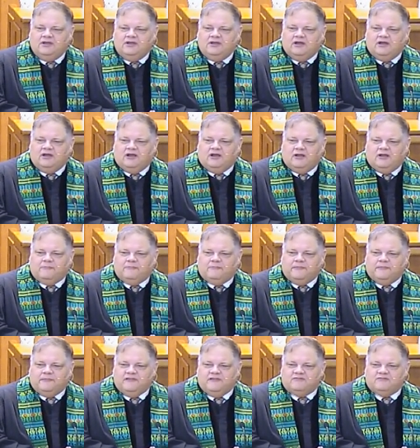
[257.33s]
Um,
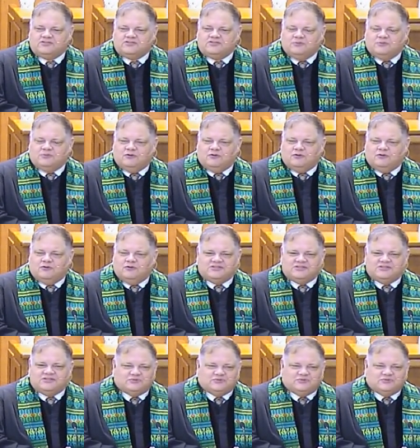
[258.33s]
even a small
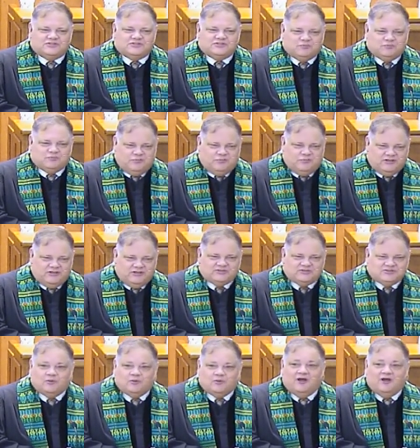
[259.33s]
contingent was able to make it
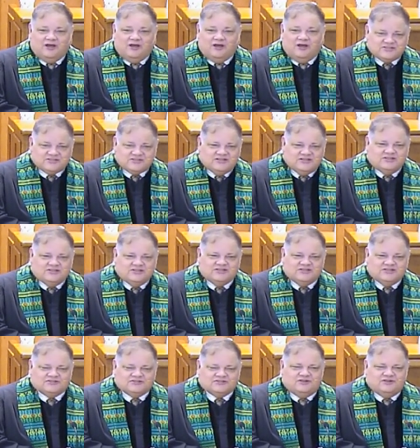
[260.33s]
to Ahoskie
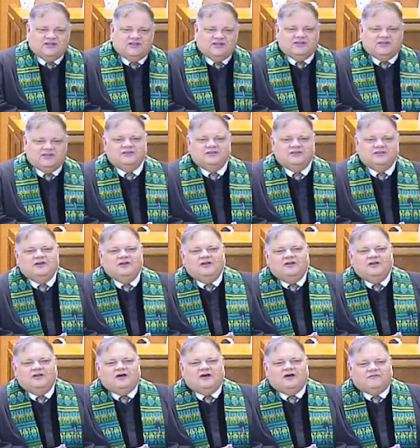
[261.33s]
yesterday
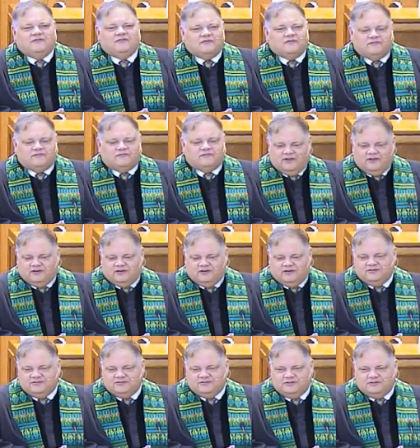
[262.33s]
uh, for the final
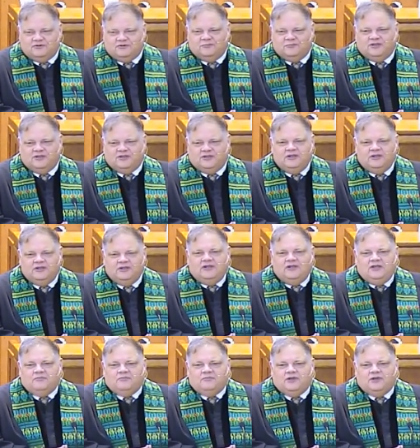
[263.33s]
interment.
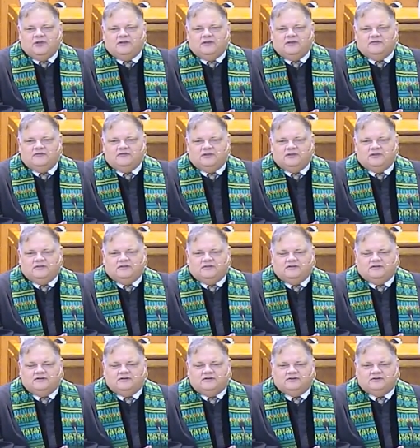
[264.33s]
But the
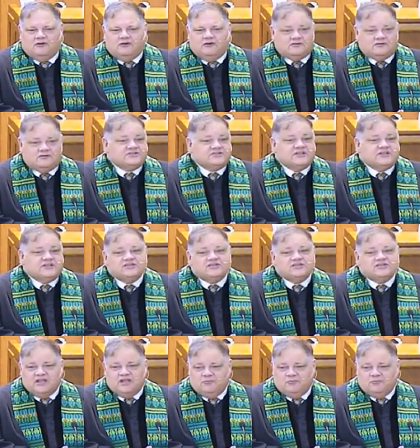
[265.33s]
daughters each
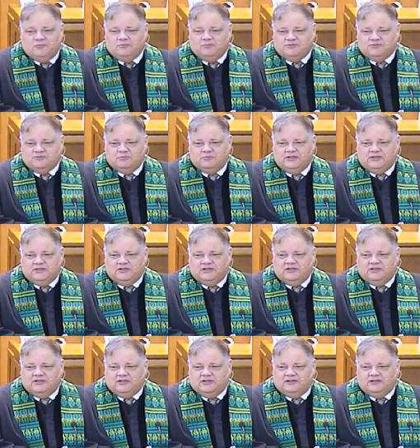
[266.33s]
came up to me
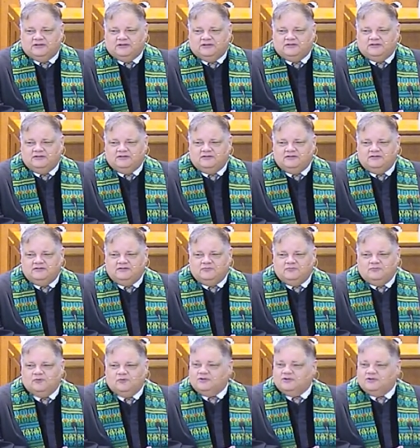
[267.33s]
and
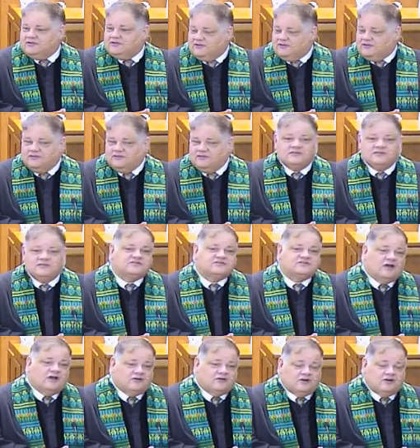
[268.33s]
wanted to thank this
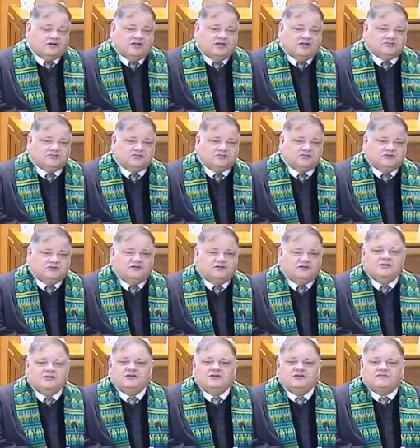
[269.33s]
congregation
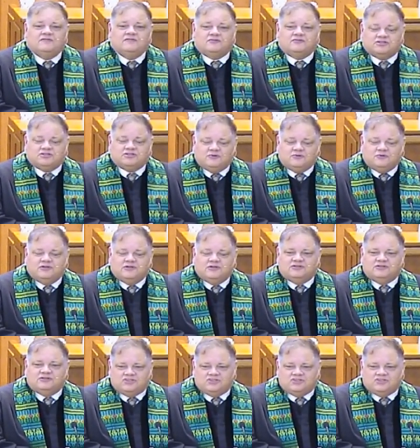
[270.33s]
for showing
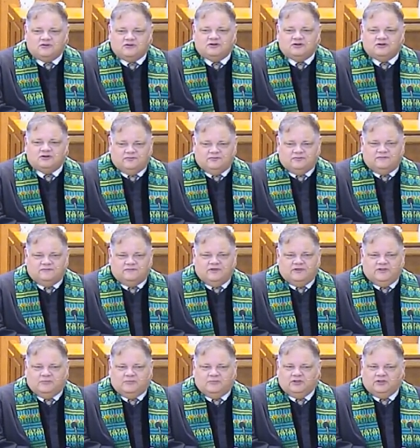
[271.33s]
and sharing with their
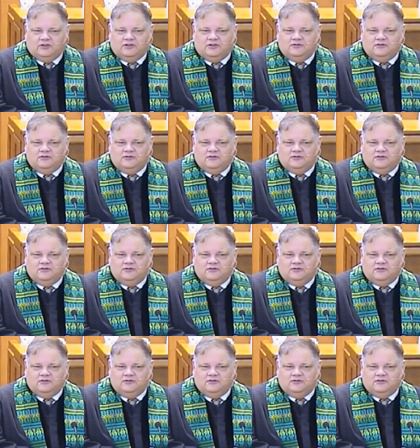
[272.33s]
family